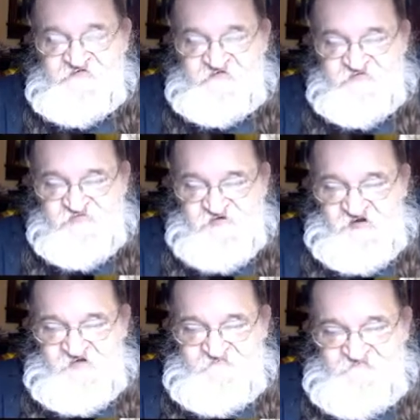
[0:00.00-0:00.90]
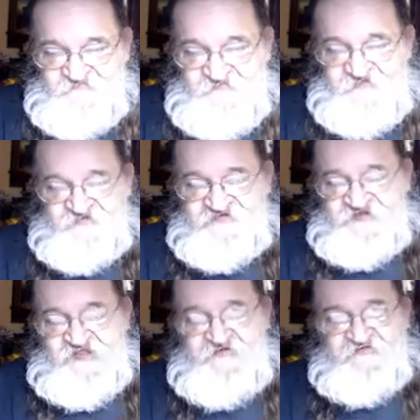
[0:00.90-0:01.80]
to
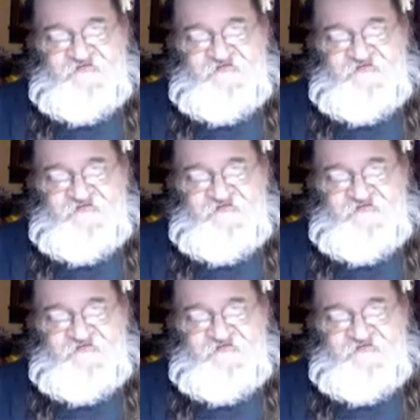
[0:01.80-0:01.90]
get